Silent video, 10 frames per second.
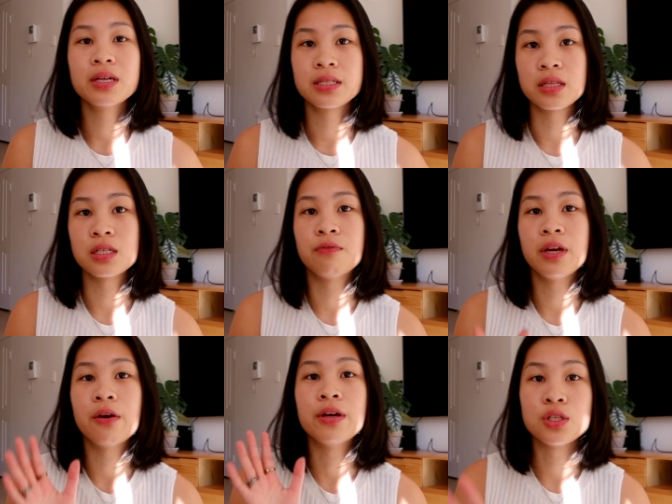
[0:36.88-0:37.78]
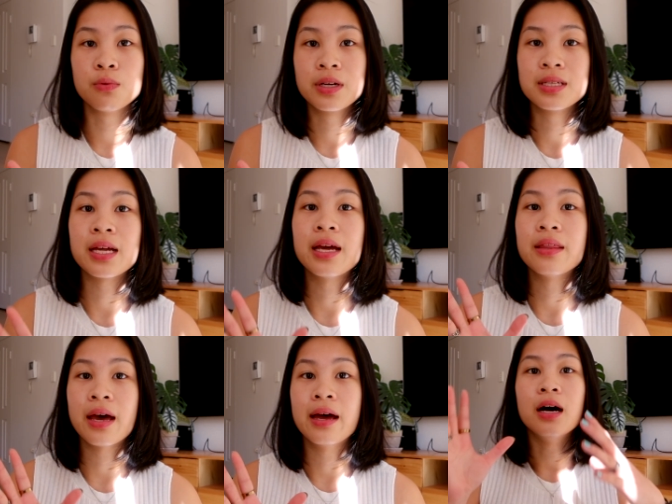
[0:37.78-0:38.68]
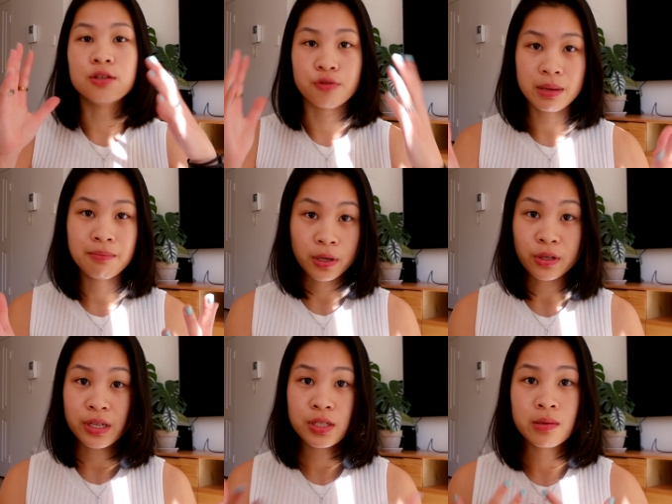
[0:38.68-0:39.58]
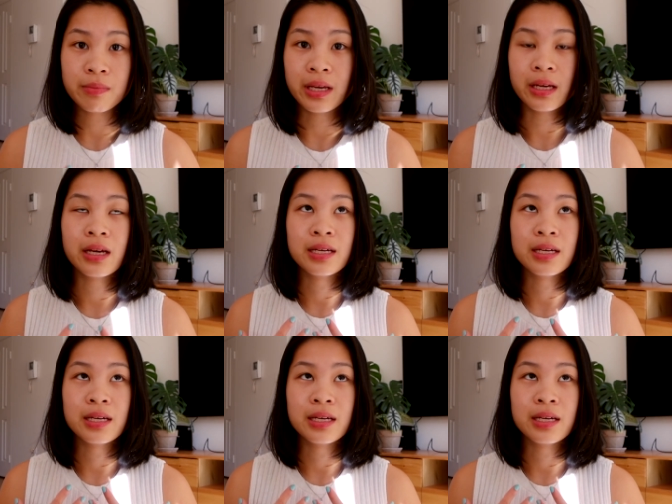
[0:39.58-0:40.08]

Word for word: I start this video, I do want to say that a dream body to me